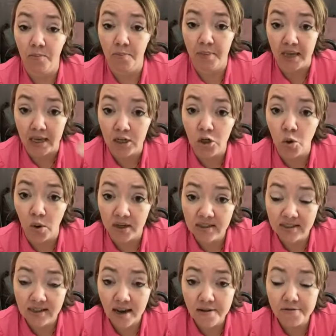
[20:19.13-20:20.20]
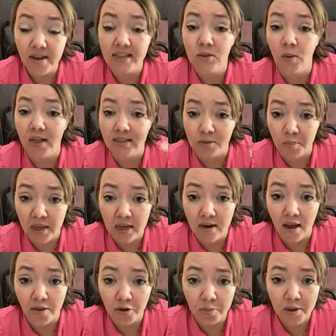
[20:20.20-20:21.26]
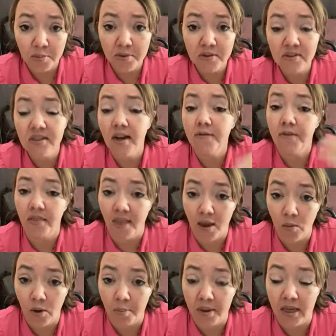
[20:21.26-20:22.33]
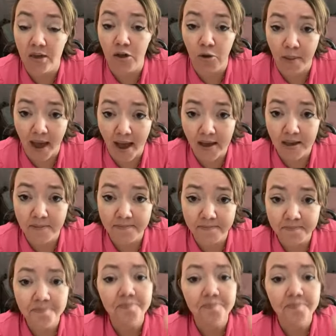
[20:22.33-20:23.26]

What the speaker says: pin your stuff as well as pin other people's stuff, and they will pin you back.